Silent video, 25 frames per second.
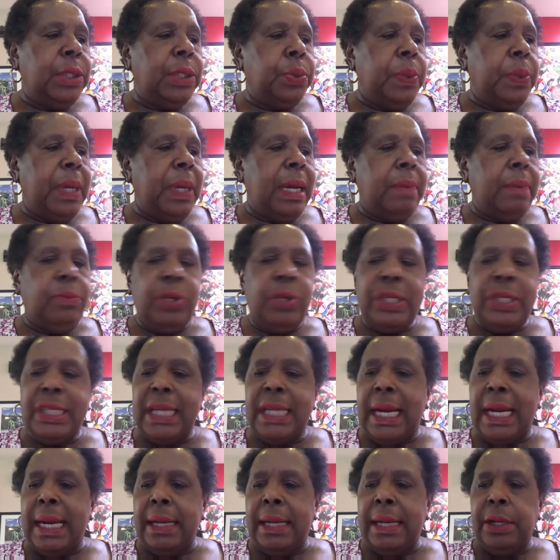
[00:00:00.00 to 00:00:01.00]
where I'm
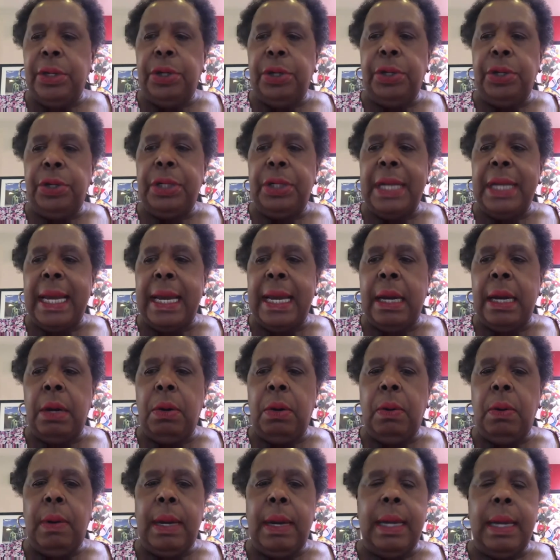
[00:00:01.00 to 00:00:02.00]
retired
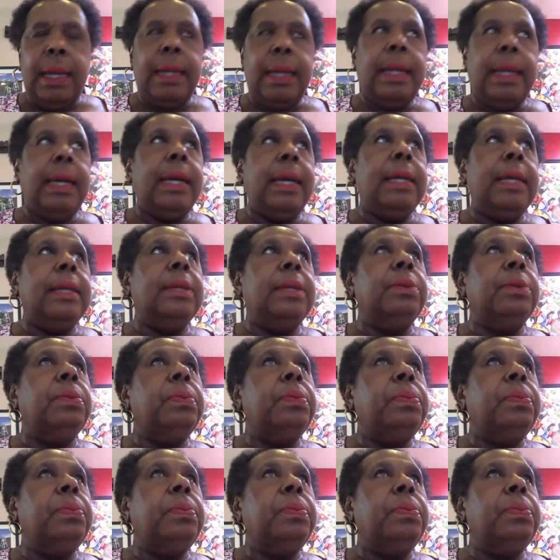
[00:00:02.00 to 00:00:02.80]
now, and I